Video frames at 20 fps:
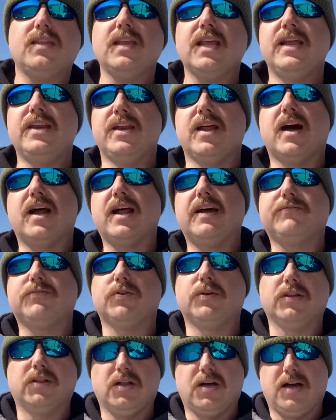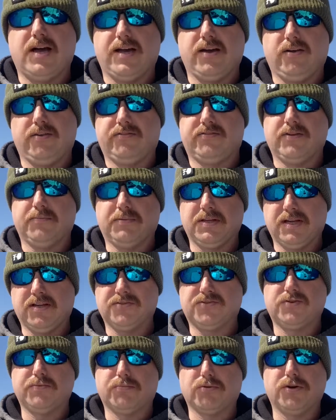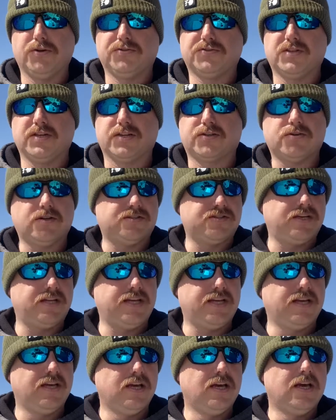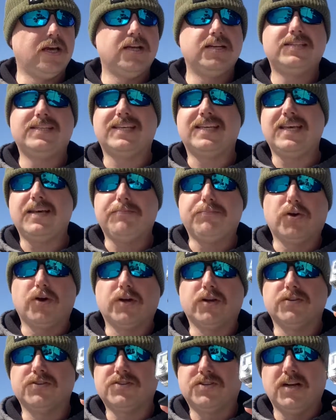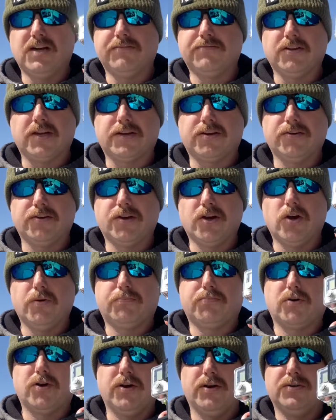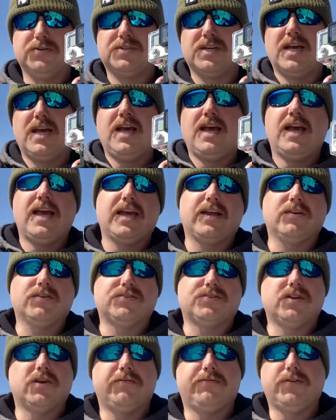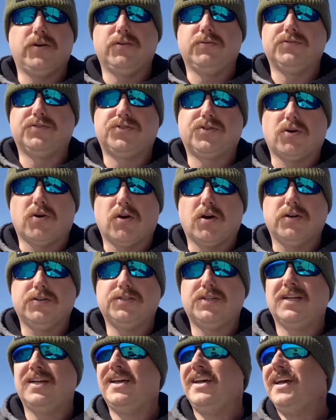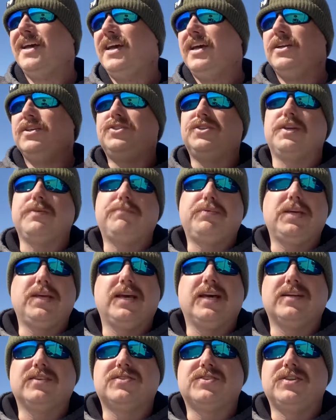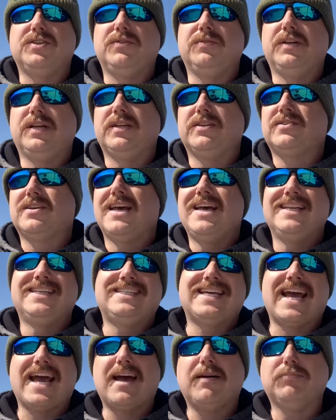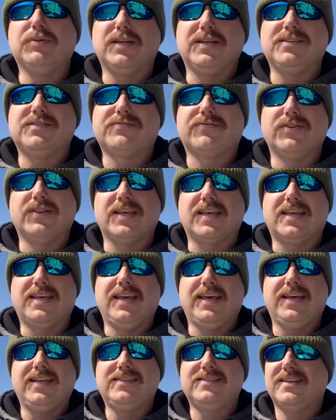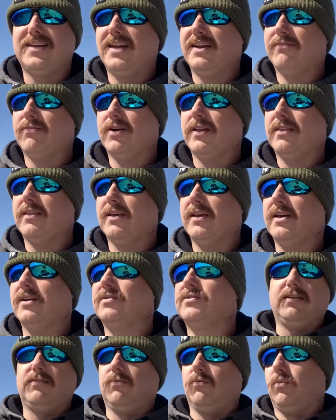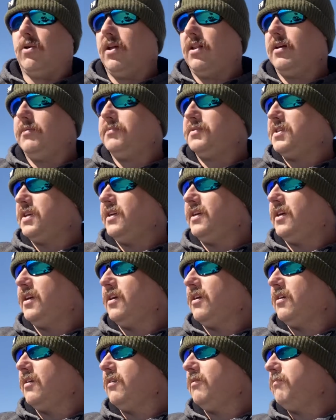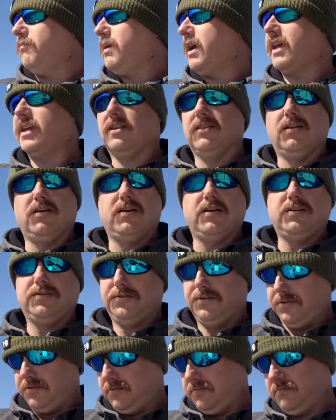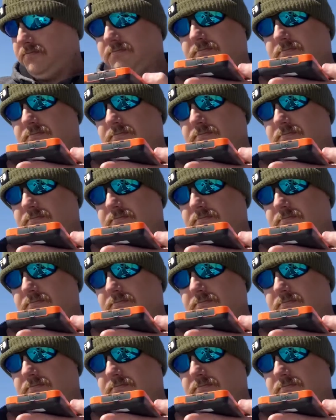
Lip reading: and not have to rely on something else to produce electricity to keep all your stuff like your GoPros and your cell phones charged, GPS units, tablets for the kids and everything else. While I'm sitting here making lunch,